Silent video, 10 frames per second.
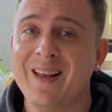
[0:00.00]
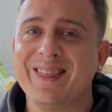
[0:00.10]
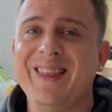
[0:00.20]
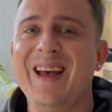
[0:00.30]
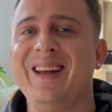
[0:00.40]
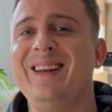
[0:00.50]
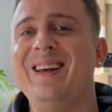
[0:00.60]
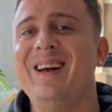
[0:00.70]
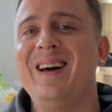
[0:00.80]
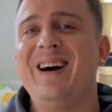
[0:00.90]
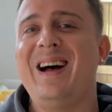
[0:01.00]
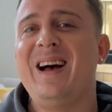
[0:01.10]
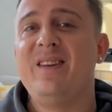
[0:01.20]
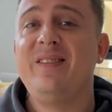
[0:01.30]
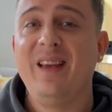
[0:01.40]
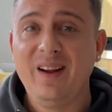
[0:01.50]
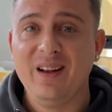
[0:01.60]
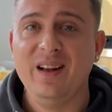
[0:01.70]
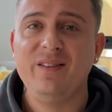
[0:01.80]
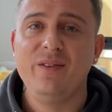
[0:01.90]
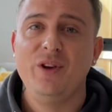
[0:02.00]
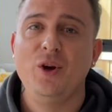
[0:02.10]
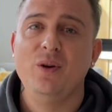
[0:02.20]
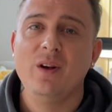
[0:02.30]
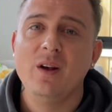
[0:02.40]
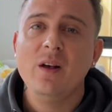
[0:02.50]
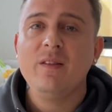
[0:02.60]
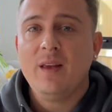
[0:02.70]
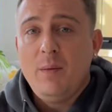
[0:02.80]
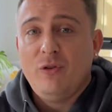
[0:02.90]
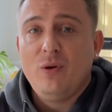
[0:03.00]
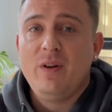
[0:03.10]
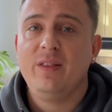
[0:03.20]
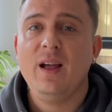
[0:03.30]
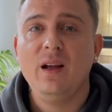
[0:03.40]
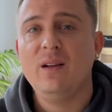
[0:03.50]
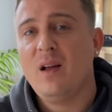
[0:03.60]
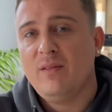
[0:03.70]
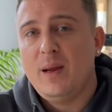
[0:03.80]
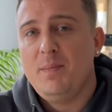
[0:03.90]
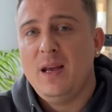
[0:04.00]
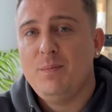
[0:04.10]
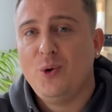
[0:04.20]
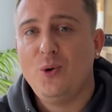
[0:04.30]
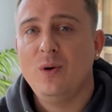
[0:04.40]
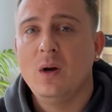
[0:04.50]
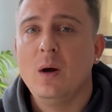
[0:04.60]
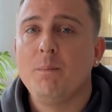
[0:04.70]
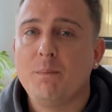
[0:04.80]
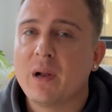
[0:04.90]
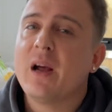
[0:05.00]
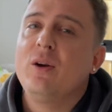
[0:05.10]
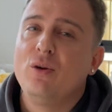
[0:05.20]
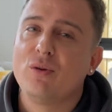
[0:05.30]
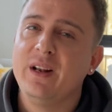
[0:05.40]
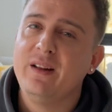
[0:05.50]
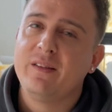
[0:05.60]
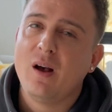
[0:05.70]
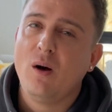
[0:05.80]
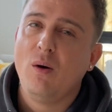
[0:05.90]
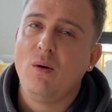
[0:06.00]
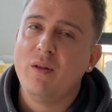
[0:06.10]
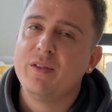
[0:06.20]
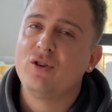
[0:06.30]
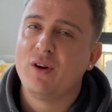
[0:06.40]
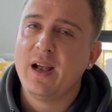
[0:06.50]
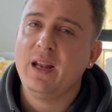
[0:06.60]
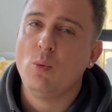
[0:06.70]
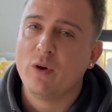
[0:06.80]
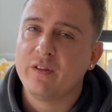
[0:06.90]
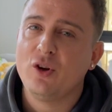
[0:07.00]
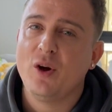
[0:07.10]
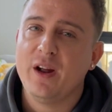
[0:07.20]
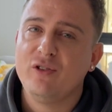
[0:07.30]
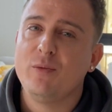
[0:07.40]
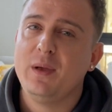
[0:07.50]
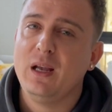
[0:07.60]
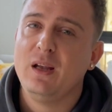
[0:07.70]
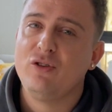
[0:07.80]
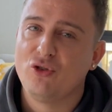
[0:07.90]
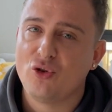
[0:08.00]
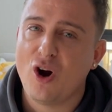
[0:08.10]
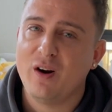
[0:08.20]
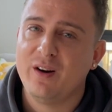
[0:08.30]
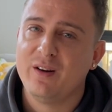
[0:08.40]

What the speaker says: Then I had a second interview, same sort of thing, lovely people, but I could already tell the training wasn't going to be strong.